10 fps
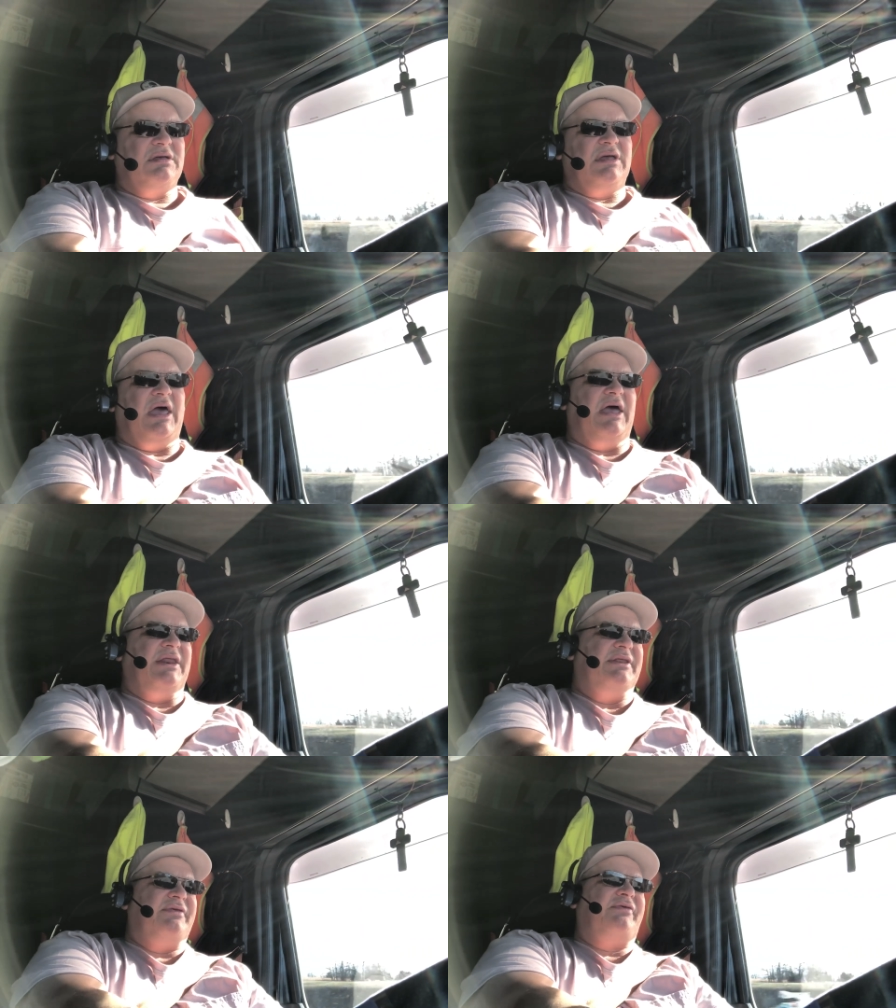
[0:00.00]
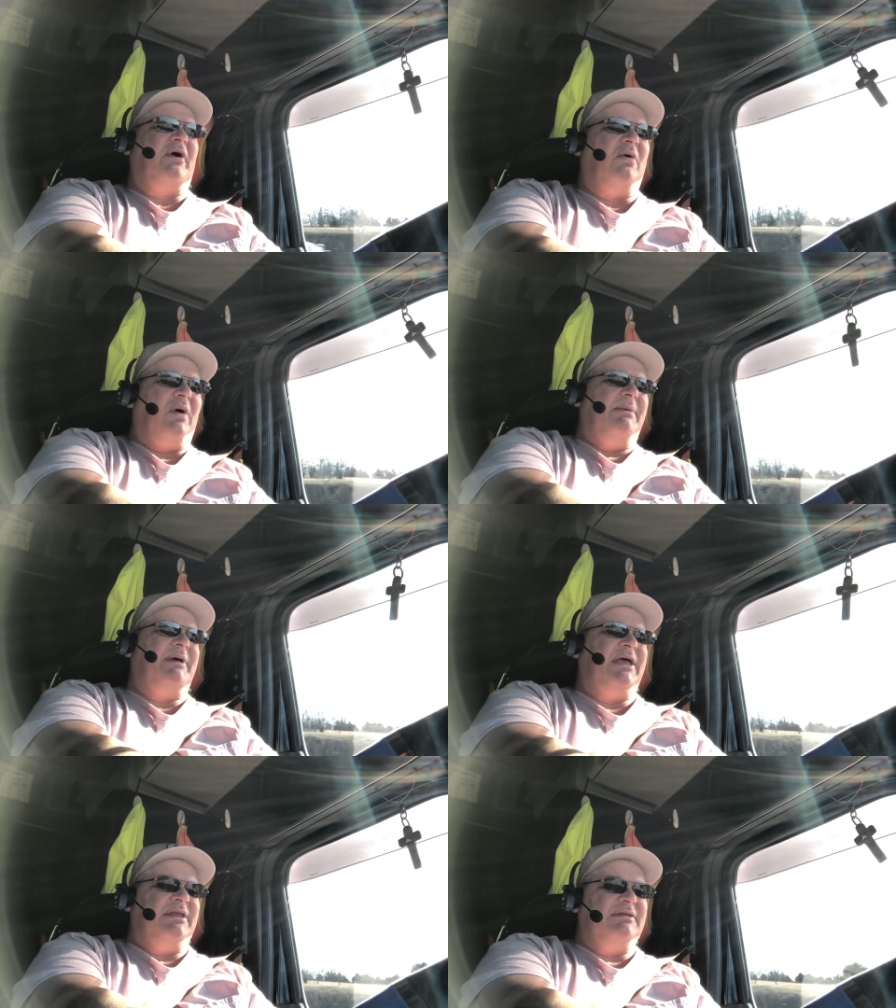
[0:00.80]
And so, I
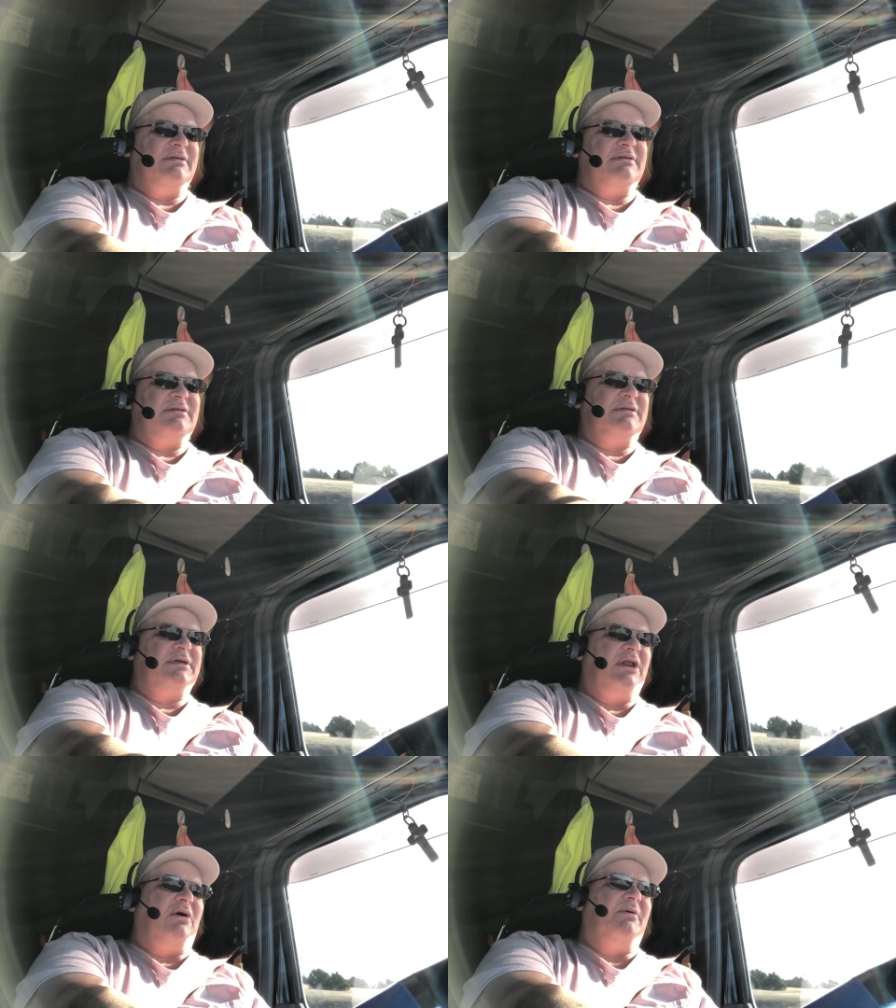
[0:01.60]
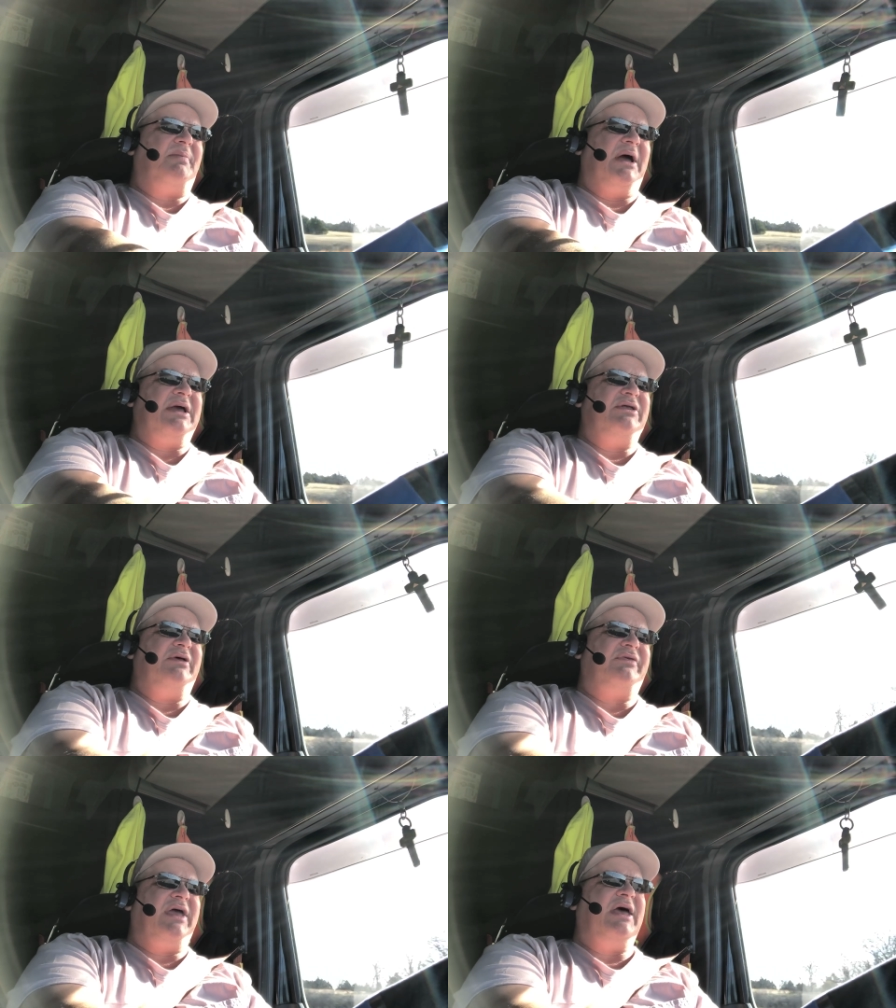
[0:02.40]
mean, you know, if I can
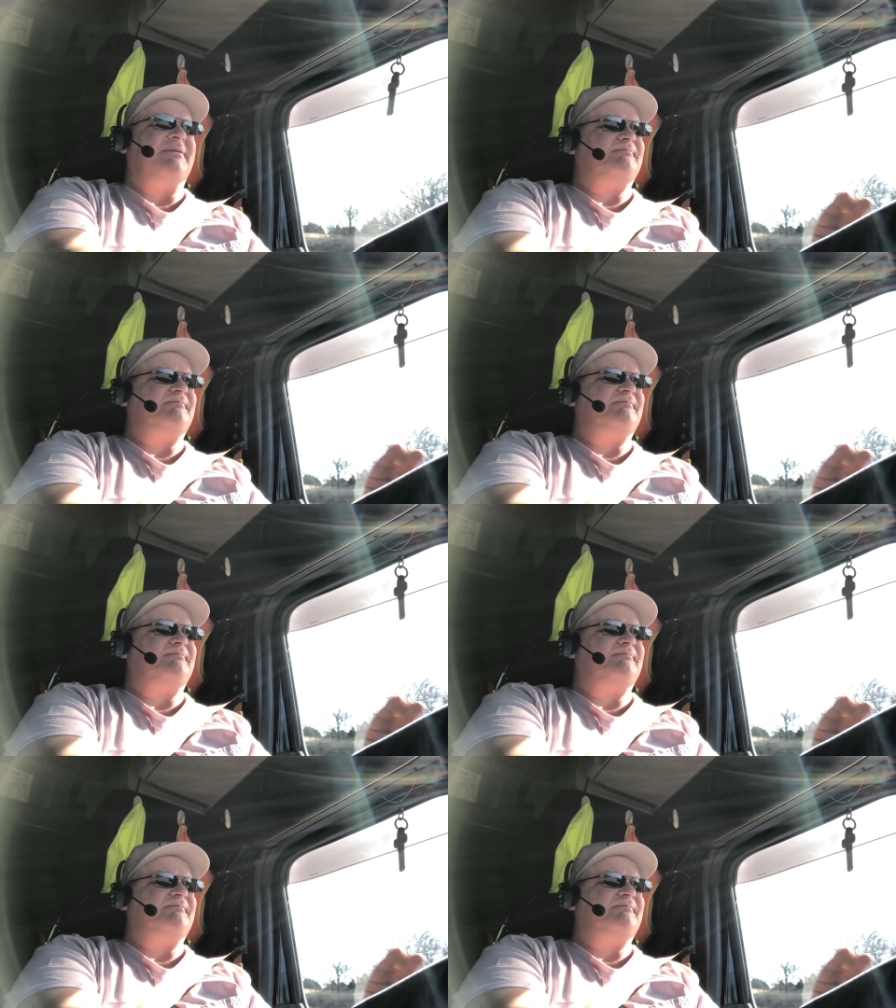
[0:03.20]
just get